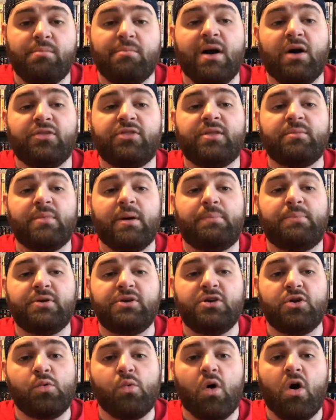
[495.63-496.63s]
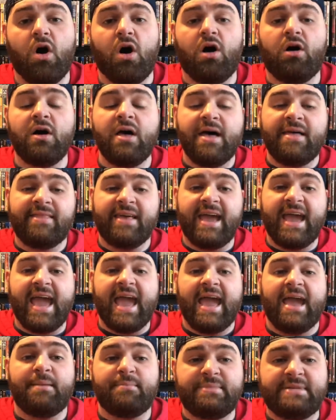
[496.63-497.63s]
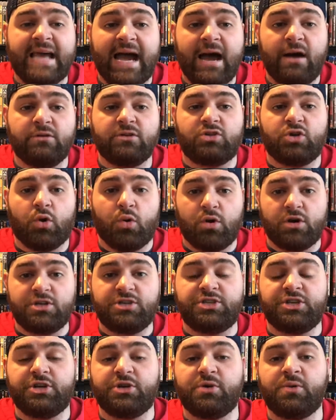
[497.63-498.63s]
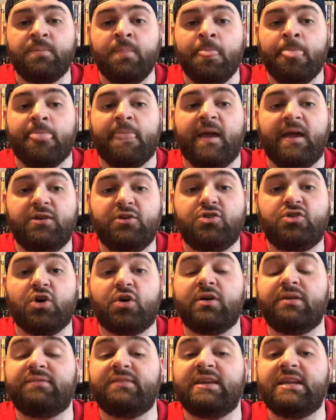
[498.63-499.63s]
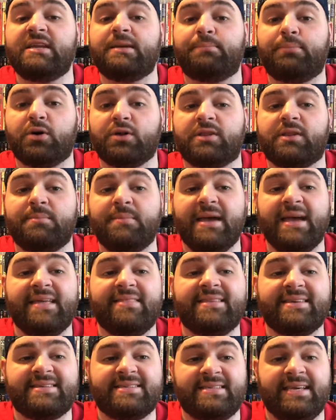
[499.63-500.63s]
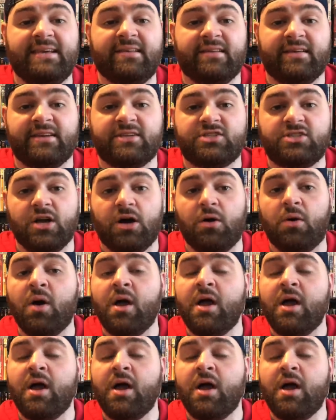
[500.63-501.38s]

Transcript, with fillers: mount them up on your wall, they aim down towards you, and you don't even need to put them in the ceiling. So